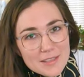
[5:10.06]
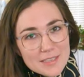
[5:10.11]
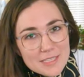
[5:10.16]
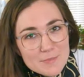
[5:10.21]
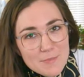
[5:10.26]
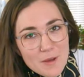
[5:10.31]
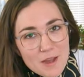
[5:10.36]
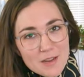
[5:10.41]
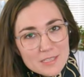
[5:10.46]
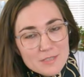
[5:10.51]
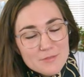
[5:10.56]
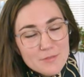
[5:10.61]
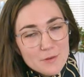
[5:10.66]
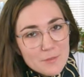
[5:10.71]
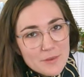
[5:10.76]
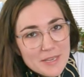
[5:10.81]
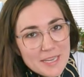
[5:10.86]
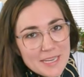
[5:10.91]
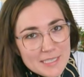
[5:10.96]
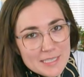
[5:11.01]
got this box
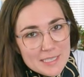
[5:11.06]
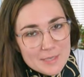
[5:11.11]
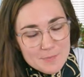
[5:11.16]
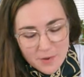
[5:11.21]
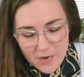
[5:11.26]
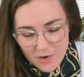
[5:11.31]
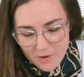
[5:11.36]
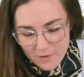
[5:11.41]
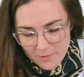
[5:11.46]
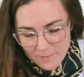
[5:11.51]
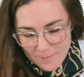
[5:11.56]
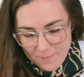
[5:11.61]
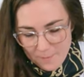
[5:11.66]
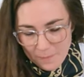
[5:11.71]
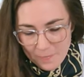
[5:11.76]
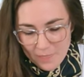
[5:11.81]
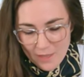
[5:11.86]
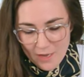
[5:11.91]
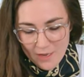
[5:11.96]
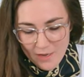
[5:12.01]
from Kitsbow,
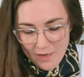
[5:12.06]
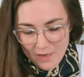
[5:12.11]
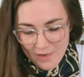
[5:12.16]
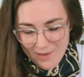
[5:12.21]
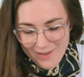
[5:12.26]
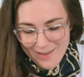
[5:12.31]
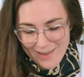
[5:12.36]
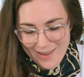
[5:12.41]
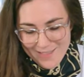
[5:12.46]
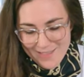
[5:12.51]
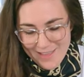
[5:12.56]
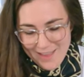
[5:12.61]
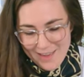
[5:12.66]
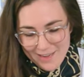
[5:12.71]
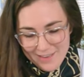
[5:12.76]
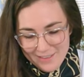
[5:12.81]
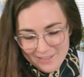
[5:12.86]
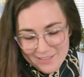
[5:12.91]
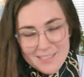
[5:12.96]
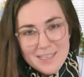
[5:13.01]
and
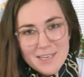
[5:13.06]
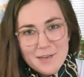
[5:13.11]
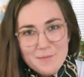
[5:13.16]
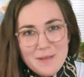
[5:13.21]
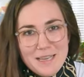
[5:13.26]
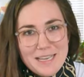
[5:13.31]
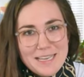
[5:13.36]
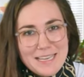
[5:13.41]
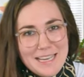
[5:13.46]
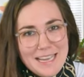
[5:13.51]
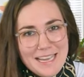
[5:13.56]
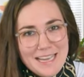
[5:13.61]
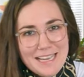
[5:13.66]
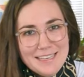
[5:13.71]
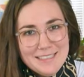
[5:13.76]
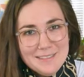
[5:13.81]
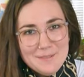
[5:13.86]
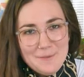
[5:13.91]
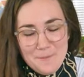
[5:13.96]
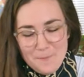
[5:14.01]
they sent me a
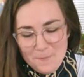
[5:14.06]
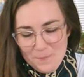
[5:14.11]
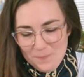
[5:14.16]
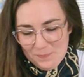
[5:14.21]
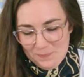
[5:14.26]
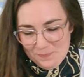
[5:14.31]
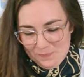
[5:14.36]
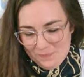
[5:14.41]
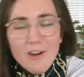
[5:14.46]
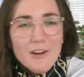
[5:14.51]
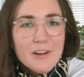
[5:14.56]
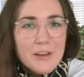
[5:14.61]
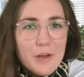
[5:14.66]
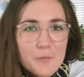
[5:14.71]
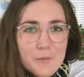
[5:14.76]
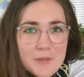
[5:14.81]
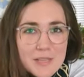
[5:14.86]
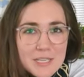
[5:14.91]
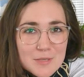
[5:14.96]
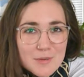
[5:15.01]
kit. I already
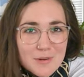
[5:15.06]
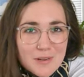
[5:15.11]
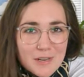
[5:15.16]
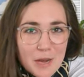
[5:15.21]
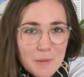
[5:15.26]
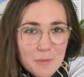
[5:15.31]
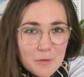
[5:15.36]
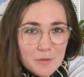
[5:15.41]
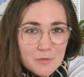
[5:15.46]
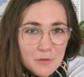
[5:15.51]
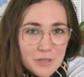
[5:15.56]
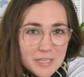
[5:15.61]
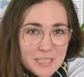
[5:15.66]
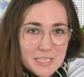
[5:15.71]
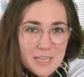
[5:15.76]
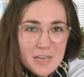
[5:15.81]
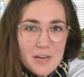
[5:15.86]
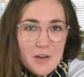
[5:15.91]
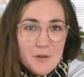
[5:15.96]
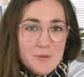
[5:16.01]
opened this one a couple of
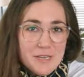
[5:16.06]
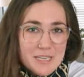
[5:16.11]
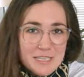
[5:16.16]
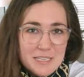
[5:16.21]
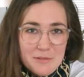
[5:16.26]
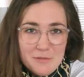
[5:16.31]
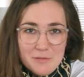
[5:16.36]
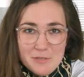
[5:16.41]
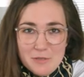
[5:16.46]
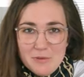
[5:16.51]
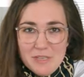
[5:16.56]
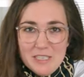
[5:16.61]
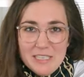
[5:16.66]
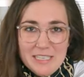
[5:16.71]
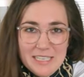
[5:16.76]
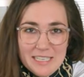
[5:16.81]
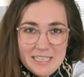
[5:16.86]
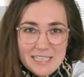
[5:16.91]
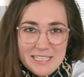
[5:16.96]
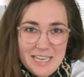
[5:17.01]
weeks ago because I was
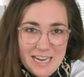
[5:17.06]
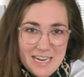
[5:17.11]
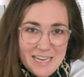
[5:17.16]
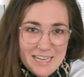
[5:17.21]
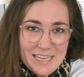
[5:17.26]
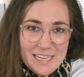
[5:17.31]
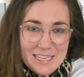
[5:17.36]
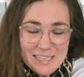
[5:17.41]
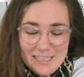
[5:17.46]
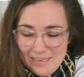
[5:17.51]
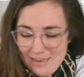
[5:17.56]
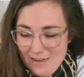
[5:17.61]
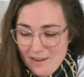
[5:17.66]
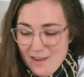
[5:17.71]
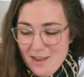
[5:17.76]
really excited,